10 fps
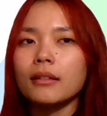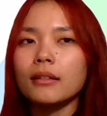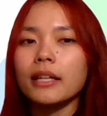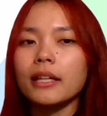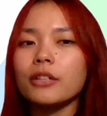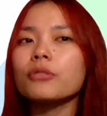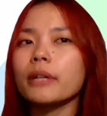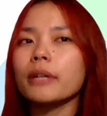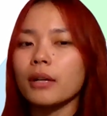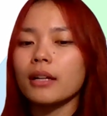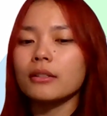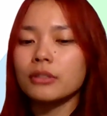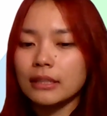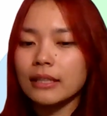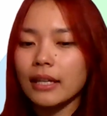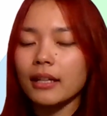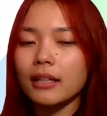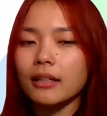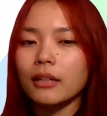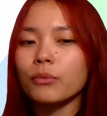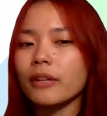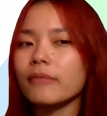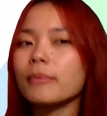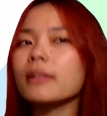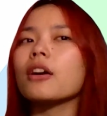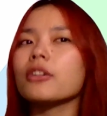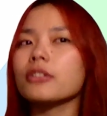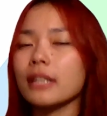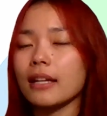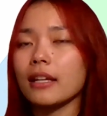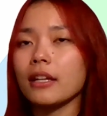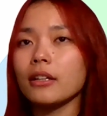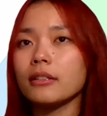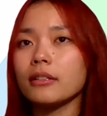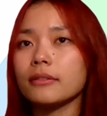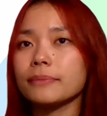getting to where you are today, it would have been harder to get here?